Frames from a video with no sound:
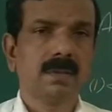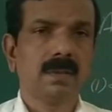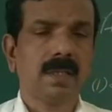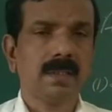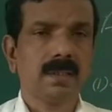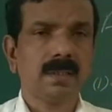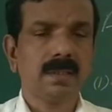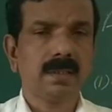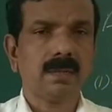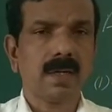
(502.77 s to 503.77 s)
And
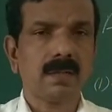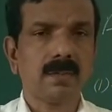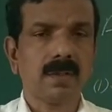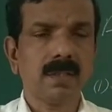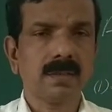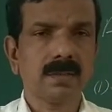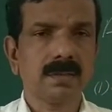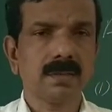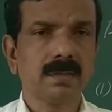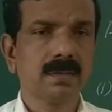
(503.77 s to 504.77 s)
in the VAR
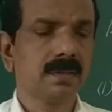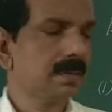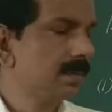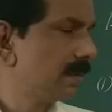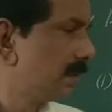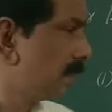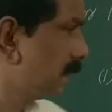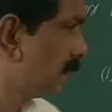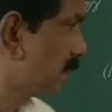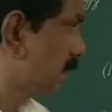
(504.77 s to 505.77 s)
models,
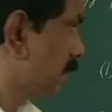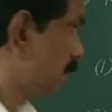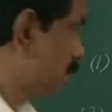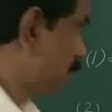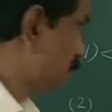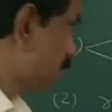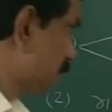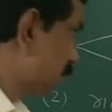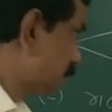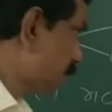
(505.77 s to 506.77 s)
no
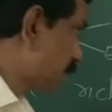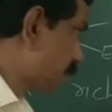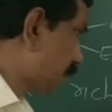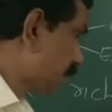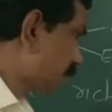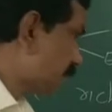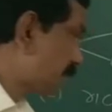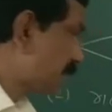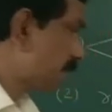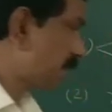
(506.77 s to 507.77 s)
distinction between
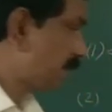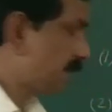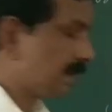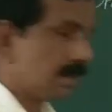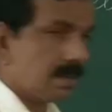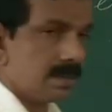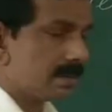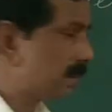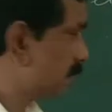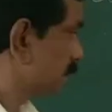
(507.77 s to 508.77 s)
exogenous and
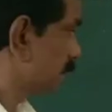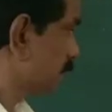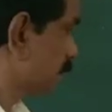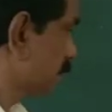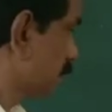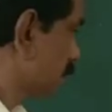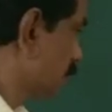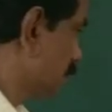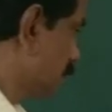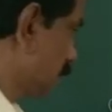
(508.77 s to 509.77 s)
endogenous.
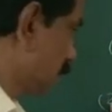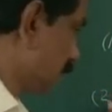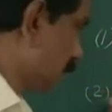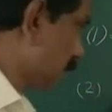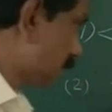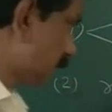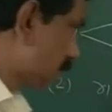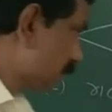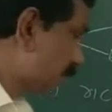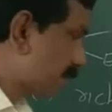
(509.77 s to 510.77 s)
It is
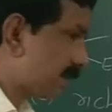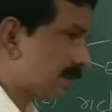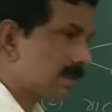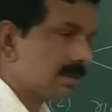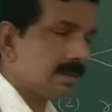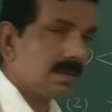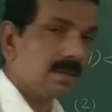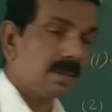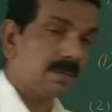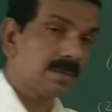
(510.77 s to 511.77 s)
rich
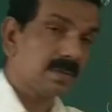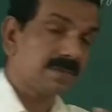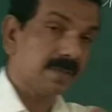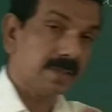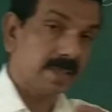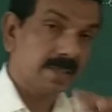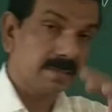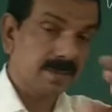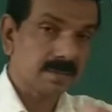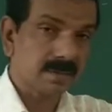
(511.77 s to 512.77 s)
in terms of the
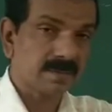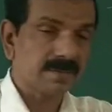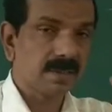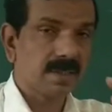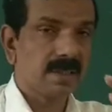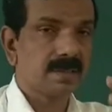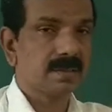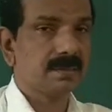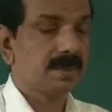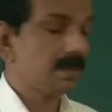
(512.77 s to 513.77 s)
dynamics of
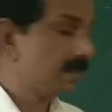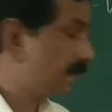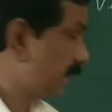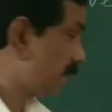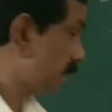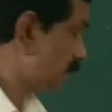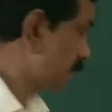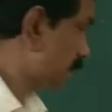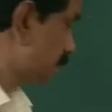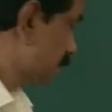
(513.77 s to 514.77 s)
relationship between
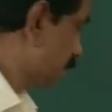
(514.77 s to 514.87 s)
variables.